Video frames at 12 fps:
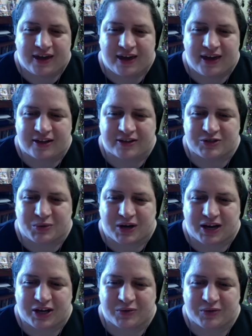And so
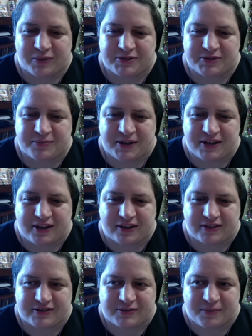I grew up
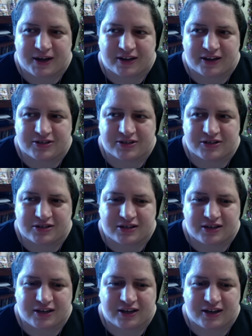speaking Spanish
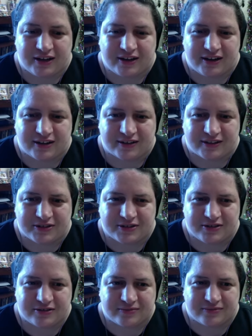and
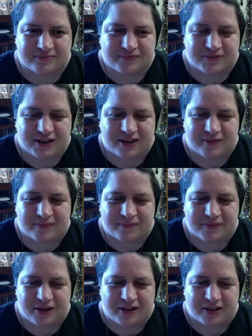English
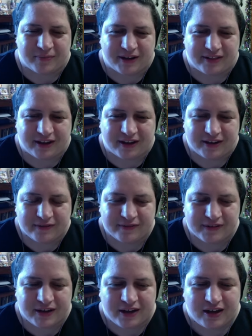all of my
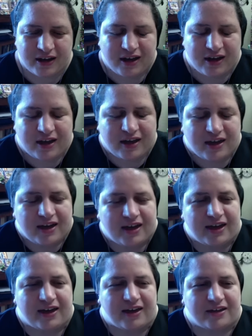life.
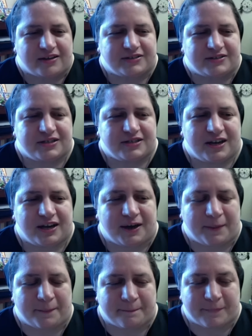And
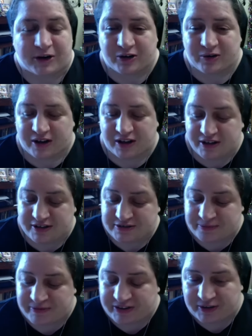Mardi Gras is
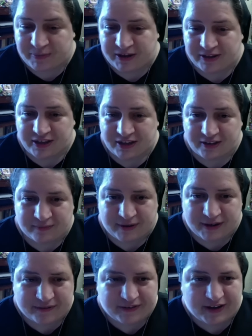a very big thing in
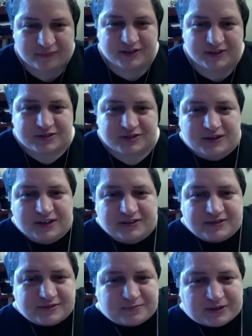my family, so
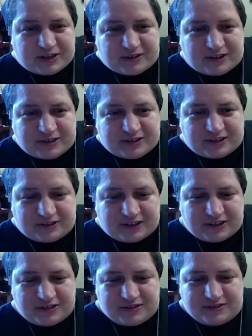hence Mardi Gras
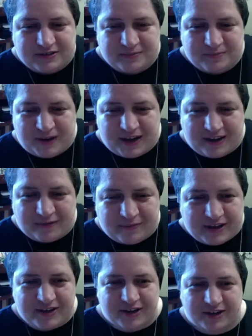decorations behind
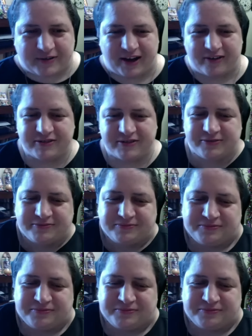me year-round,